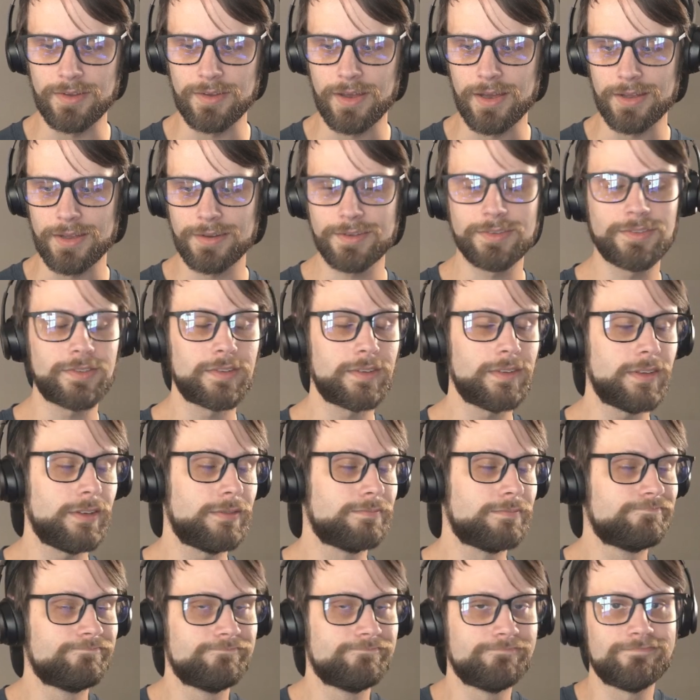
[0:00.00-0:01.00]
honestly,
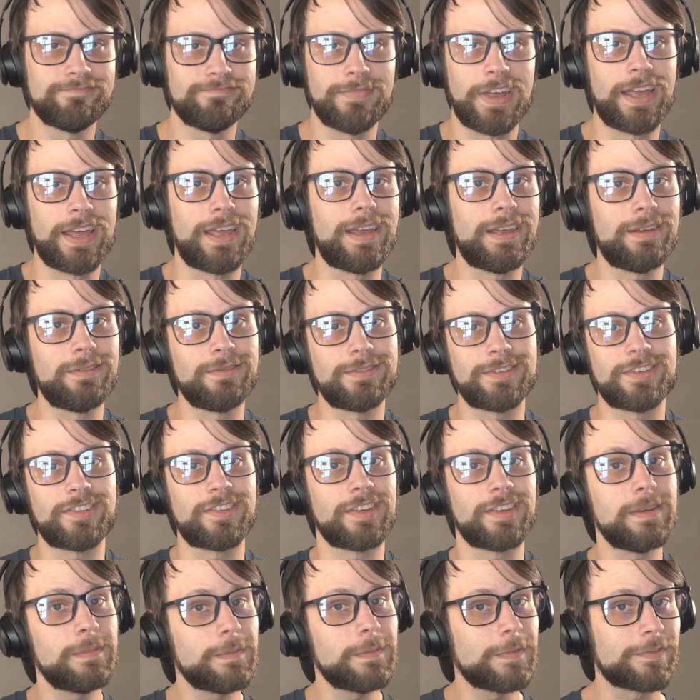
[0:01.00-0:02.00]
it
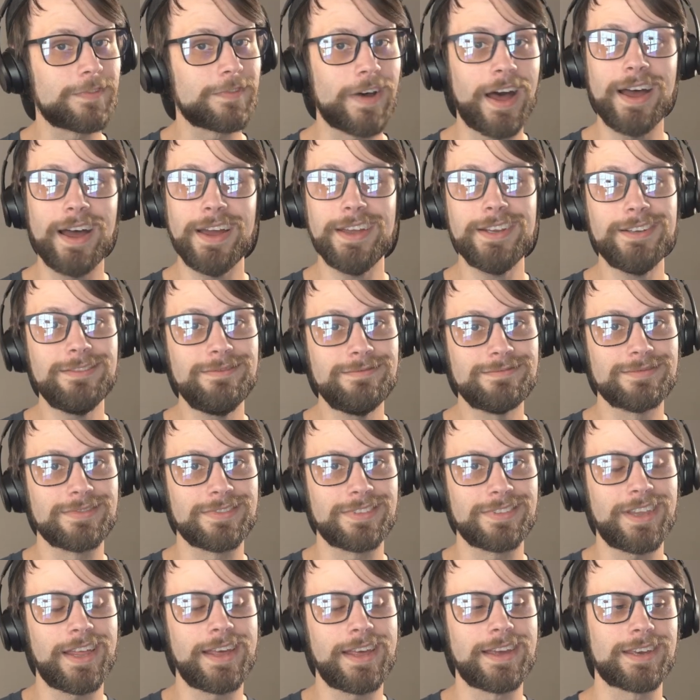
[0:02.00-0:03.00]
seemed fine.
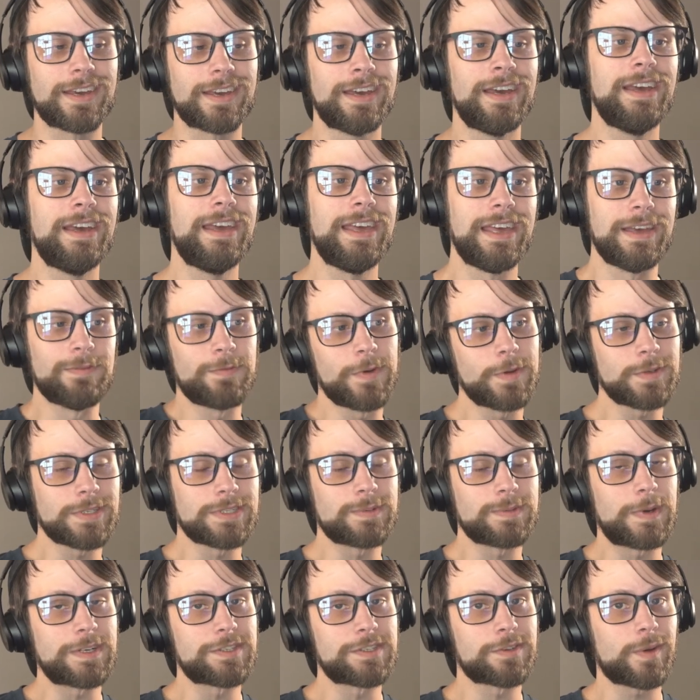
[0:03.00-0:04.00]
Like, Invoke
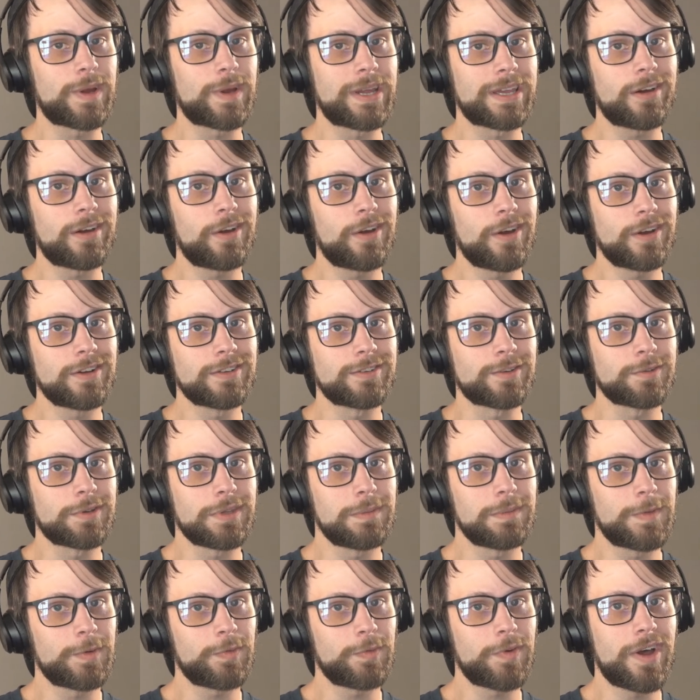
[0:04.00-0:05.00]
Despair is a great card, don't
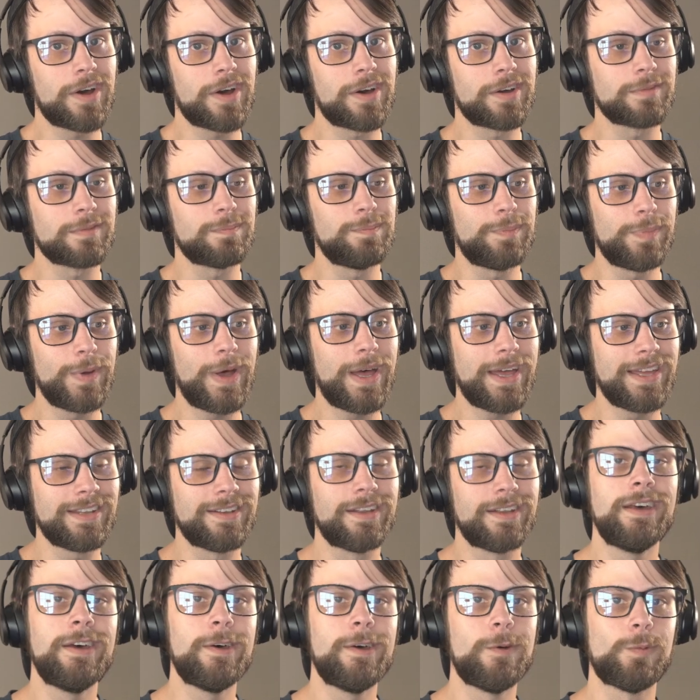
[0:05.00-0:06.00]
get me wrong,
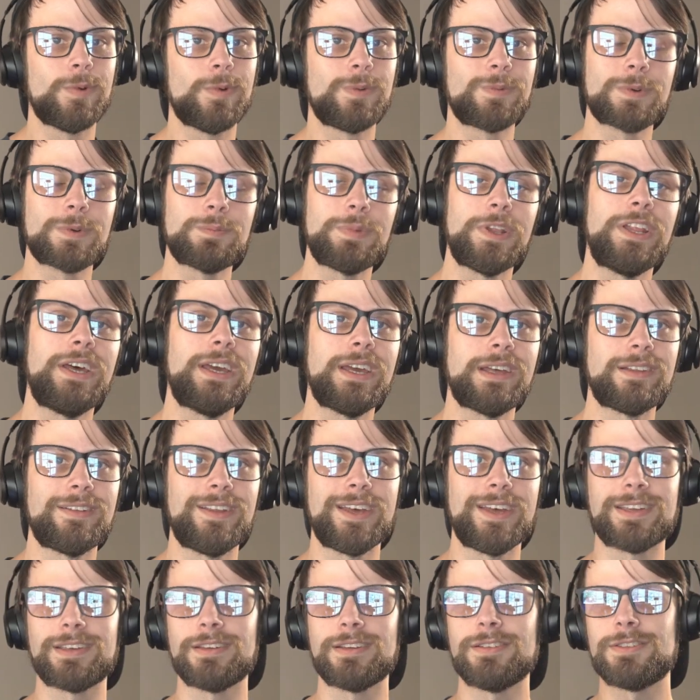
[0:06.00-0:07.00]
but when we're playing
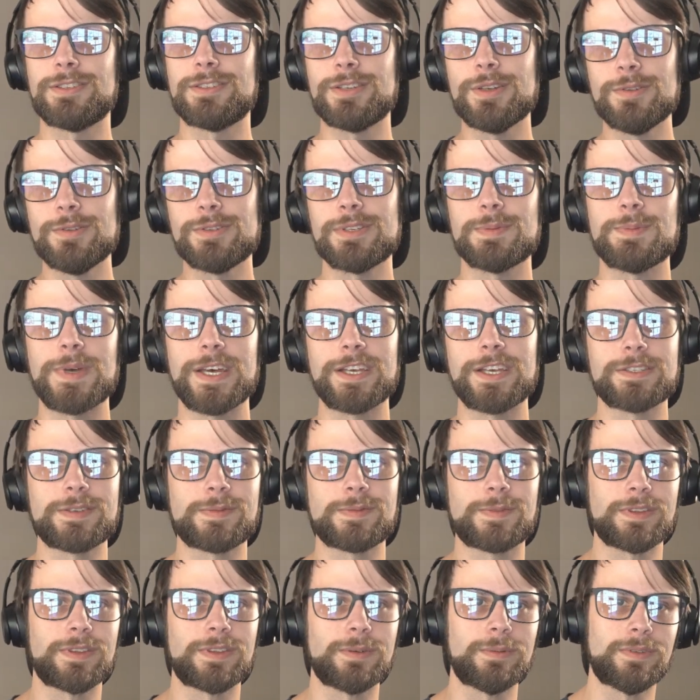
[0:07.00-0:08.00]
like two spells
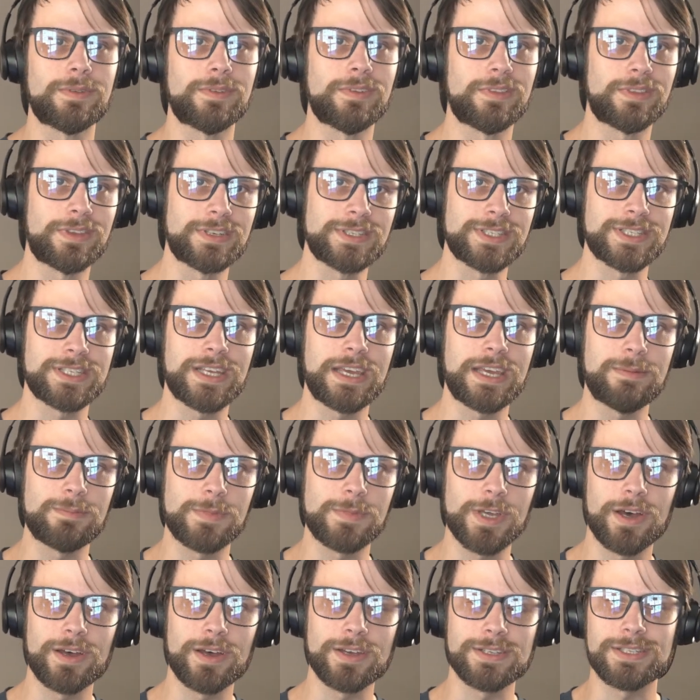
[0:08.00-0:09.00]
for the, the same
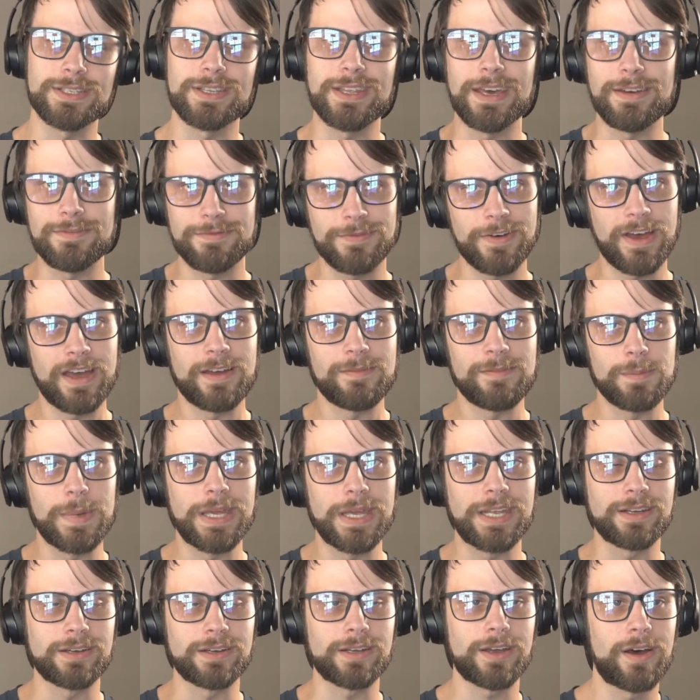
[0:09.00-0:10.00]
cost, that five
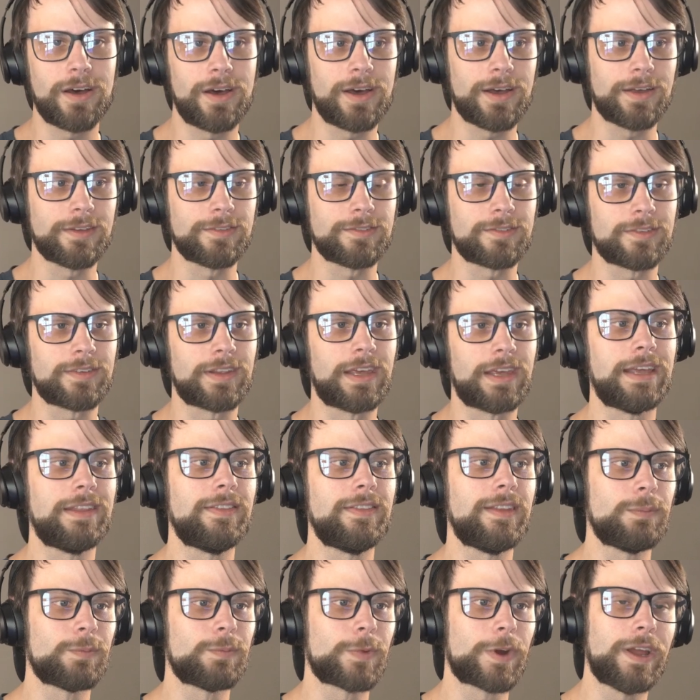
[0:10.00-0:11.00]
mana cost,
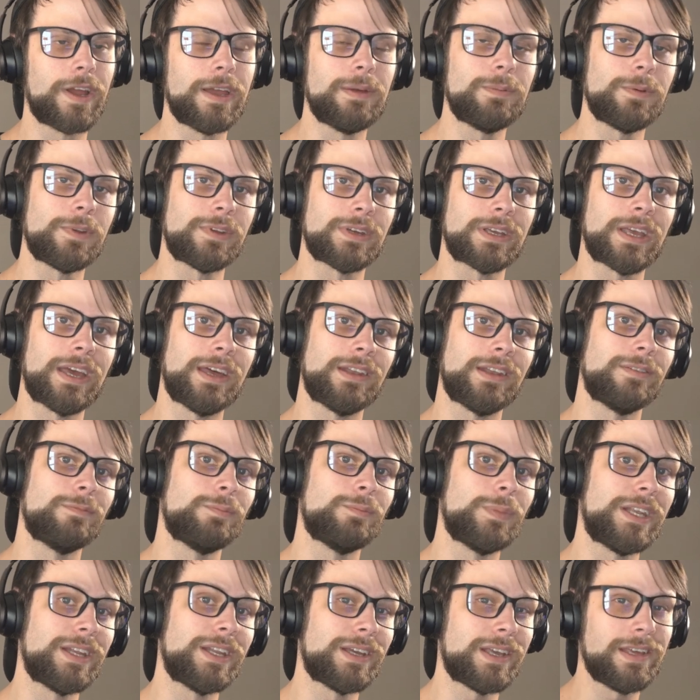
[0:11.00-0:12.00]
and then we're able to kind of
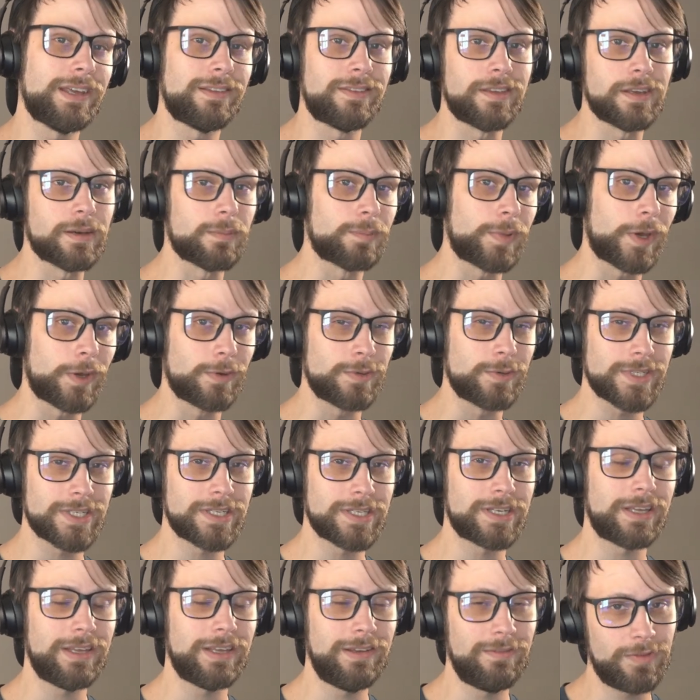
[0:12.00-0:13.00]
mitigate the
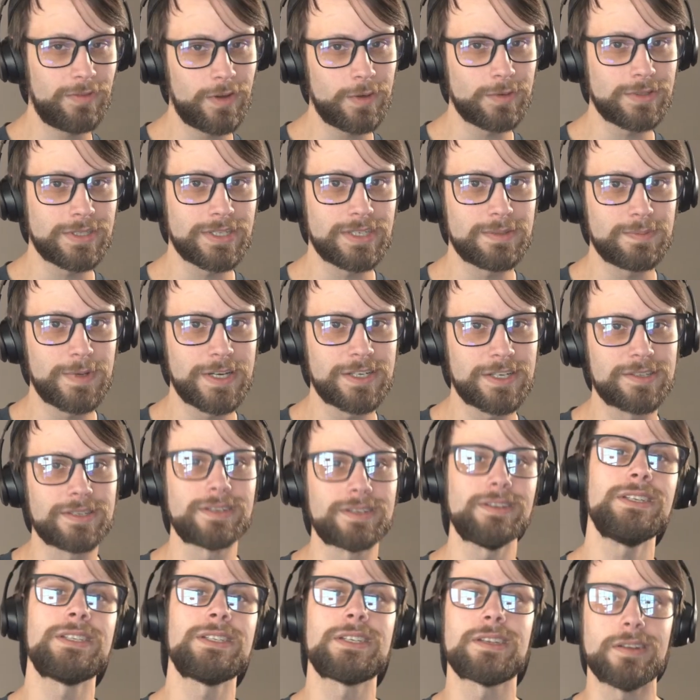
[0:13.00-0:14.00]
opposing Invoke Despairs
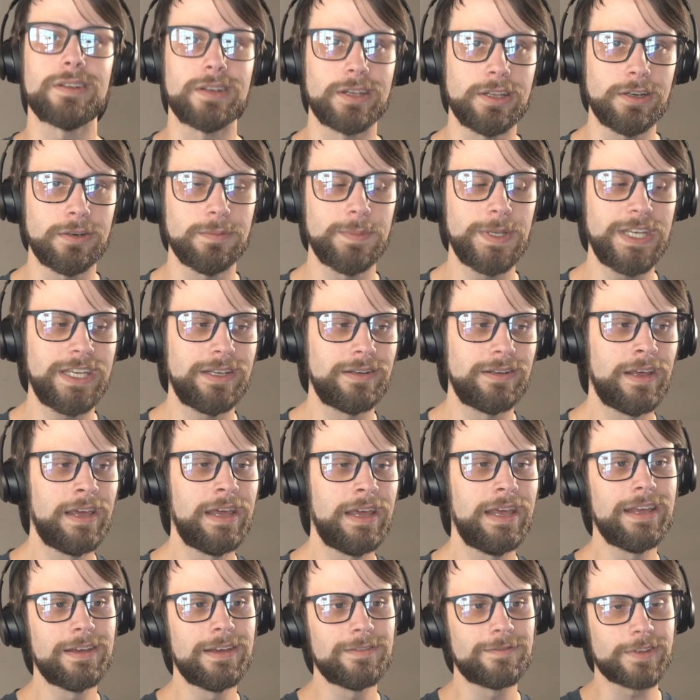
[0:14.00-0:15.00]
at least a little bit,
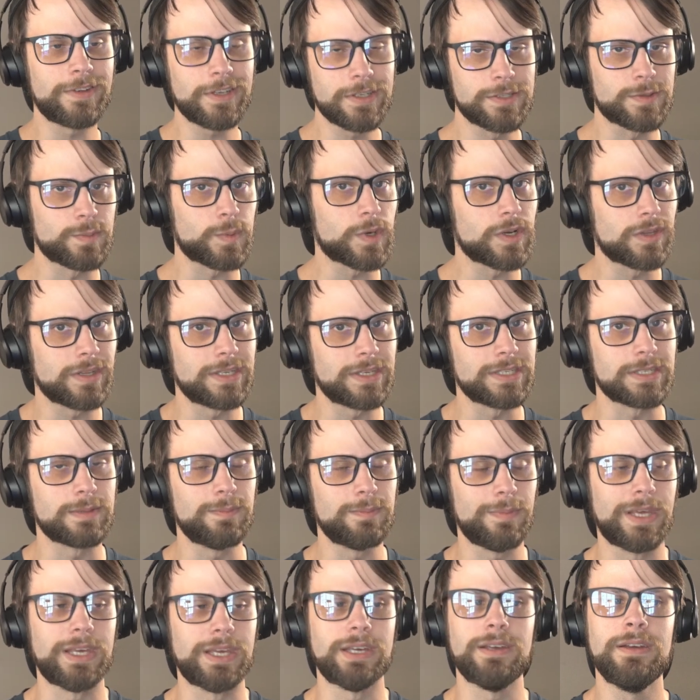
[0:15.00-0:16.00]
feels worth it to
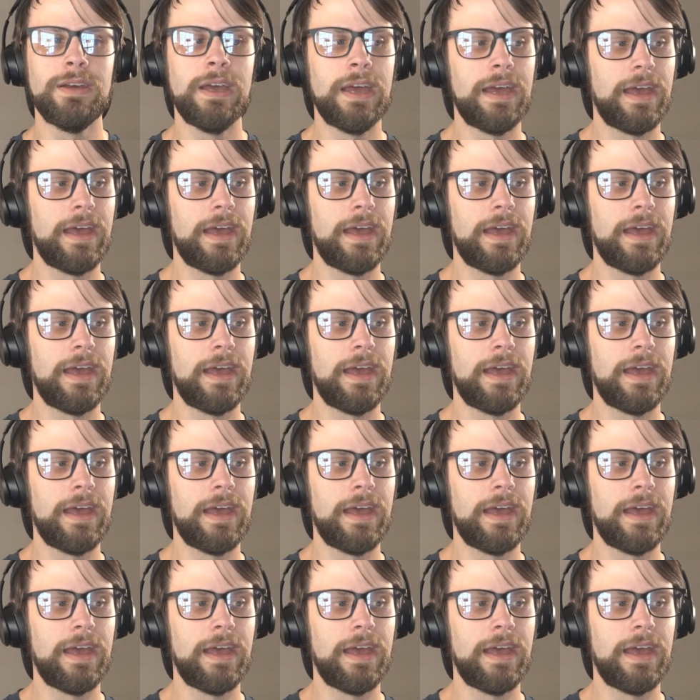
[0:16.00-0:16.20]
me.